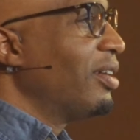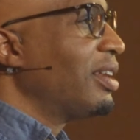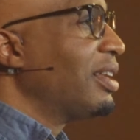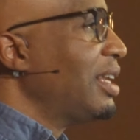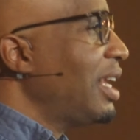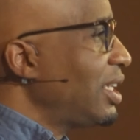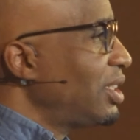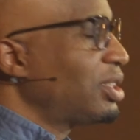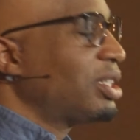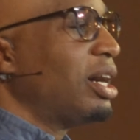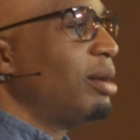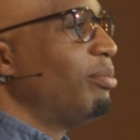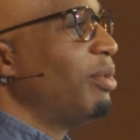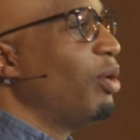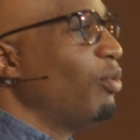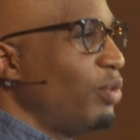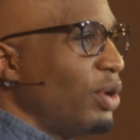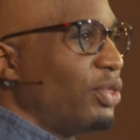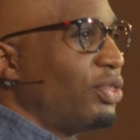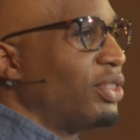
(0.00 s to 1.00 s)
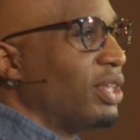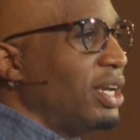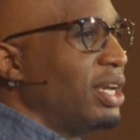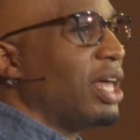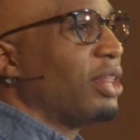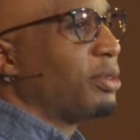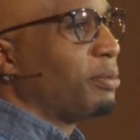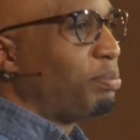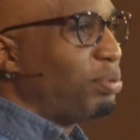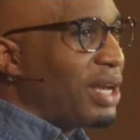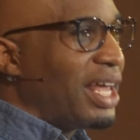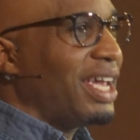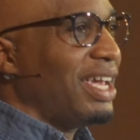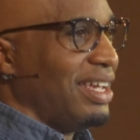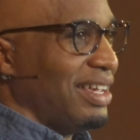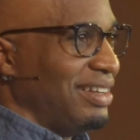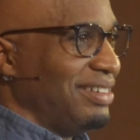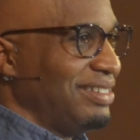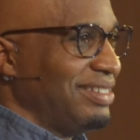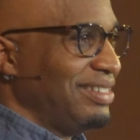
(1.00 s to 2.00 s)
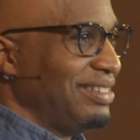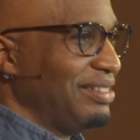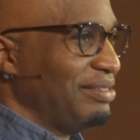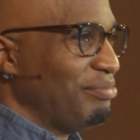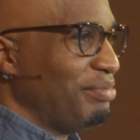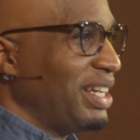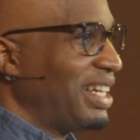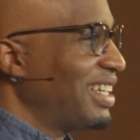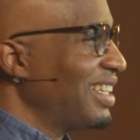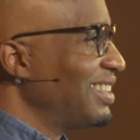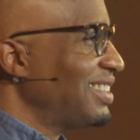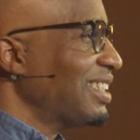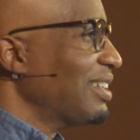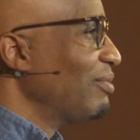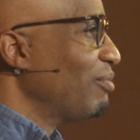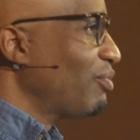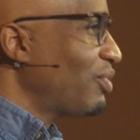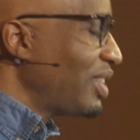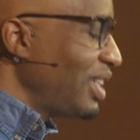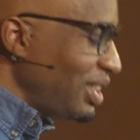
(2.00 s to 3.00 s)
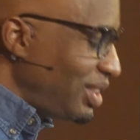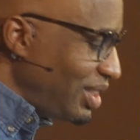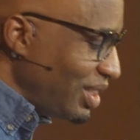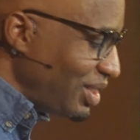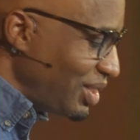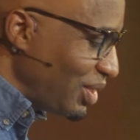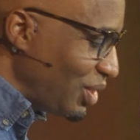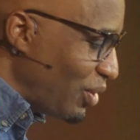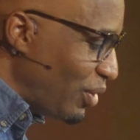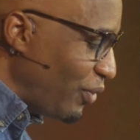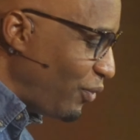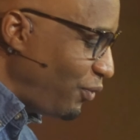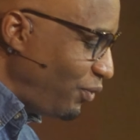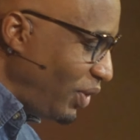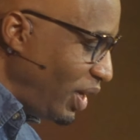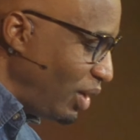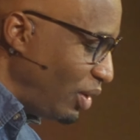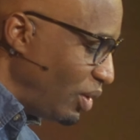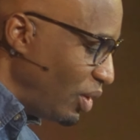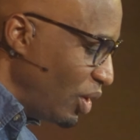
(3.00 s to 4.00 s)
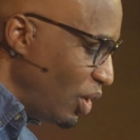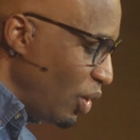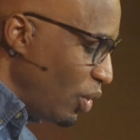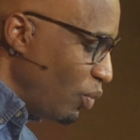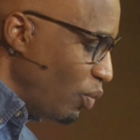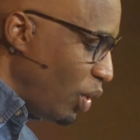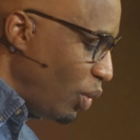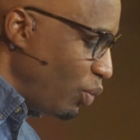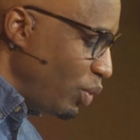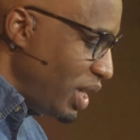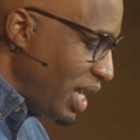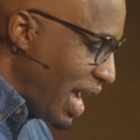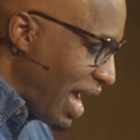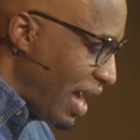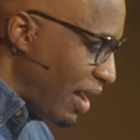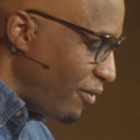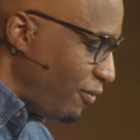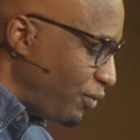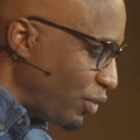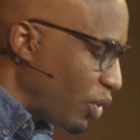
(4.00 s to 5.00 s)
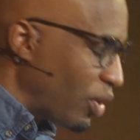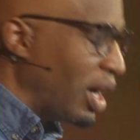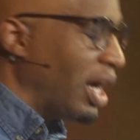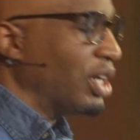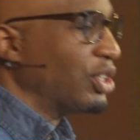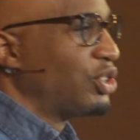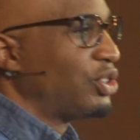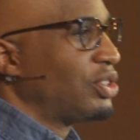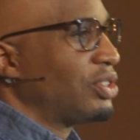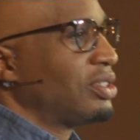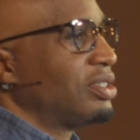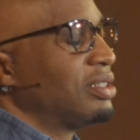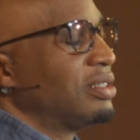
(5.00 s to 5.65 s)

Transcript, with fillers: let's come up with another plan because this isn't going to fit what we have for us.